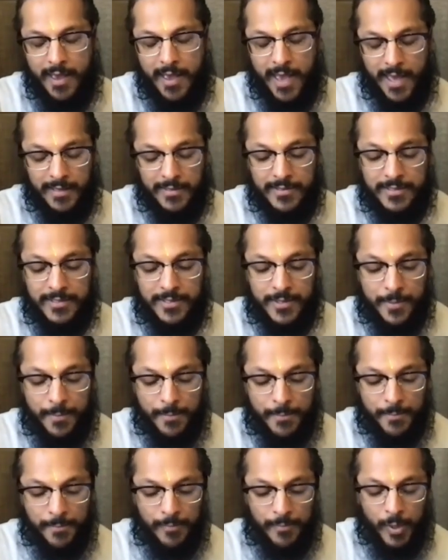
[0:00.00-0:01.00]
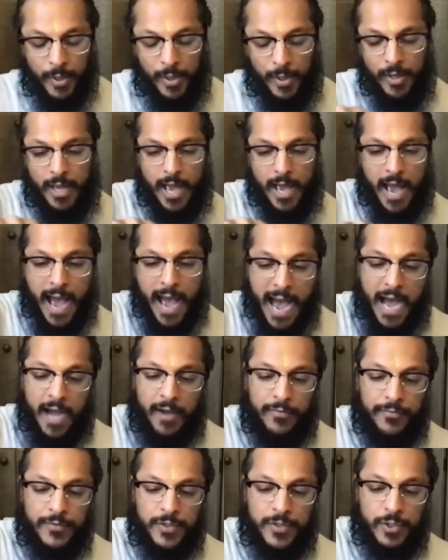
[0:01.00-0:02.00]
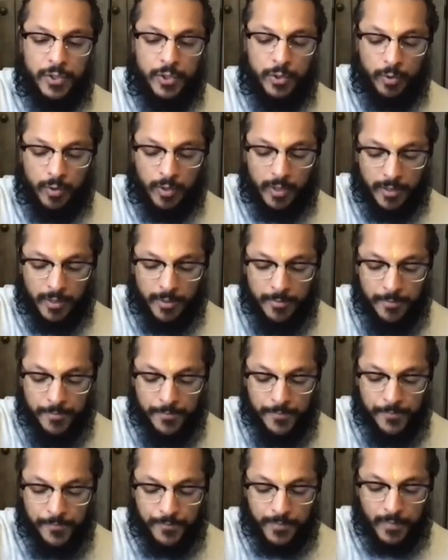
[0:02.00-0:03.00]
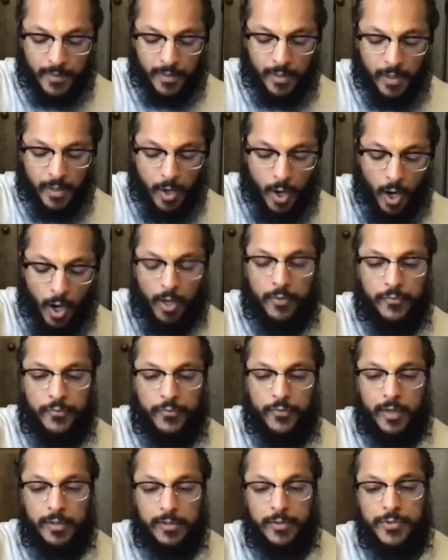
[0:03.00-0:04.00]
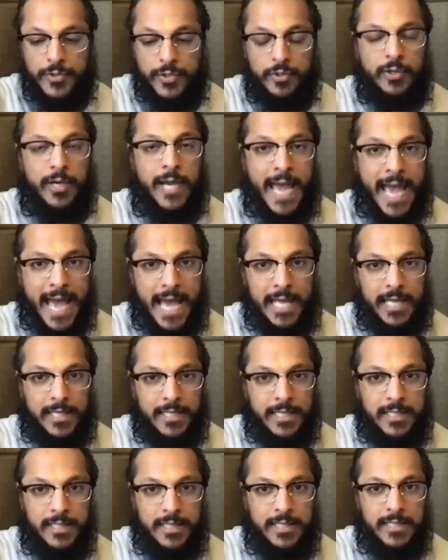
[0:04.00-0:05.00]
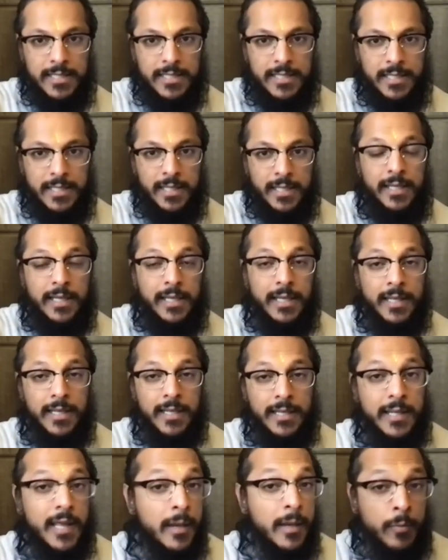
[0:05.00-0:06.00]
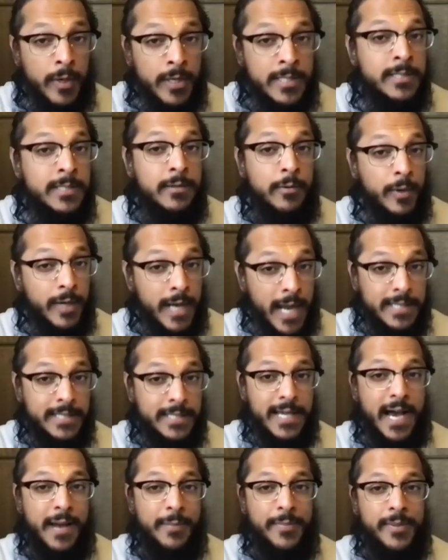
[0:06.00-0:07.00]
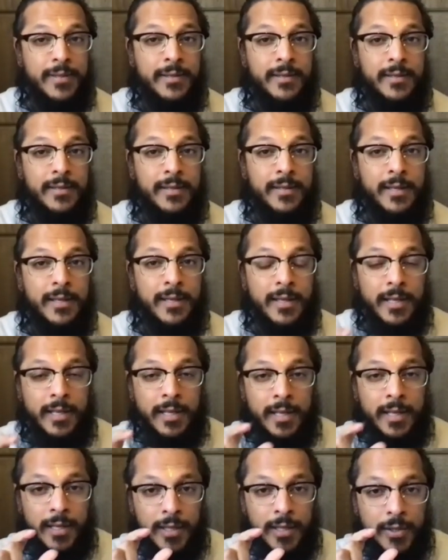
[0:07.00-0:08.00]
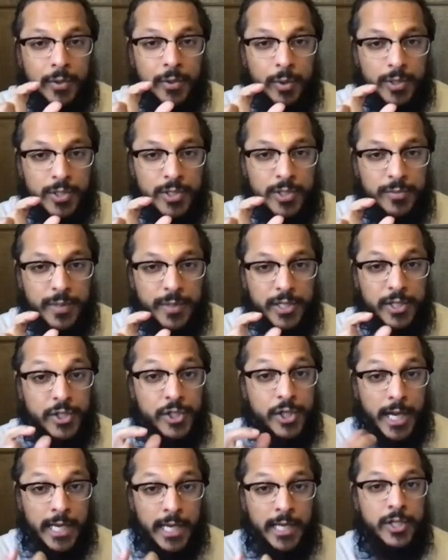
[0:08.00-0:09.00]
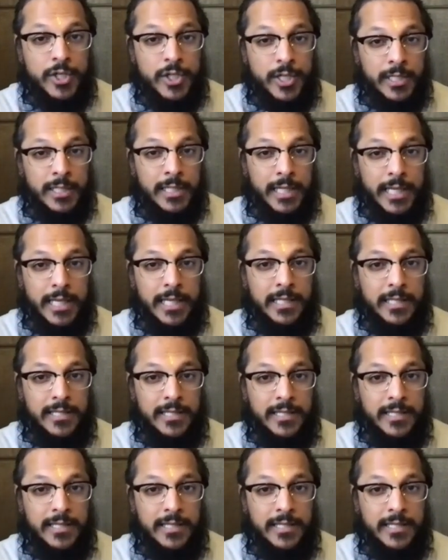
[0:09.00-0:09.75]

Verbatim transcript: And after your heart follows your head, then what's, what has to happen? There has to be a change in lead.